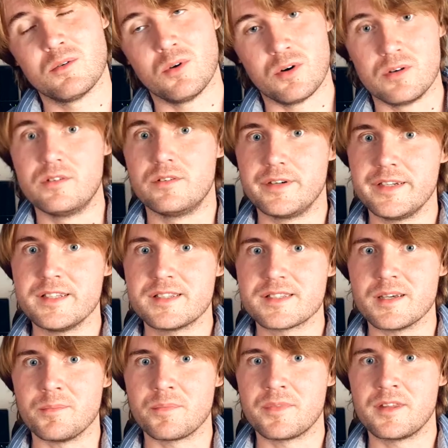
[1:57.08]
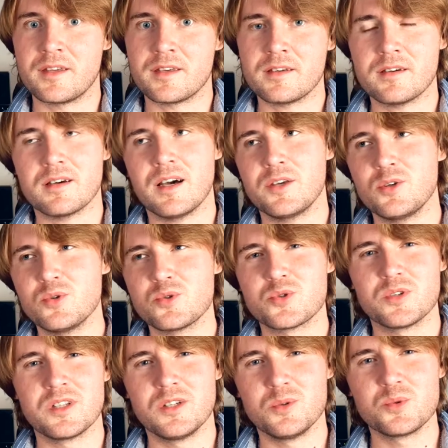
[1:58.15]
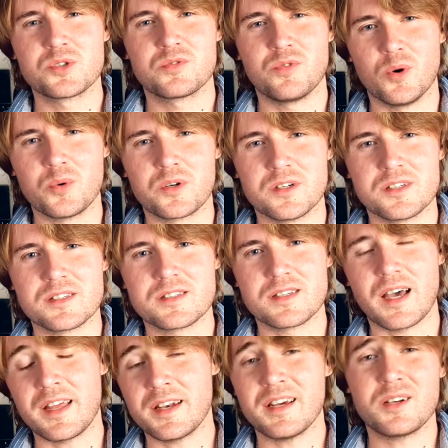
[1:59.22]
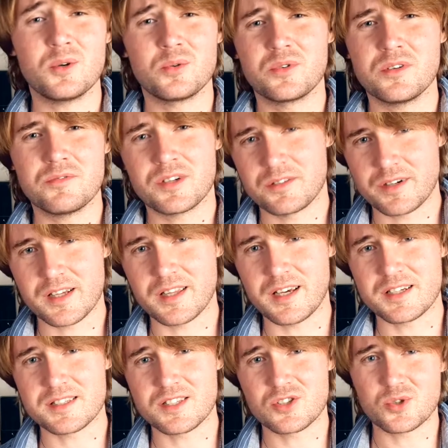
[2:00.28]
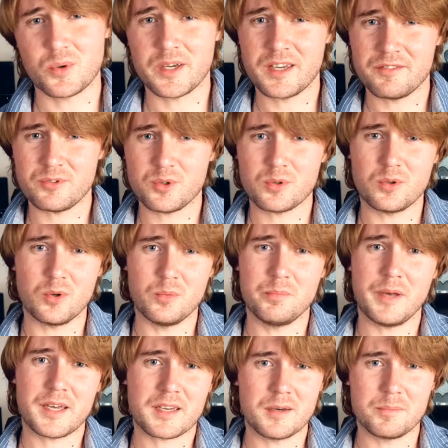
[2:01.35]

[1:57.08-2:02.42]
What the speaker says: or read something, I usually lose focus and I don't even realize it, so I have to go back a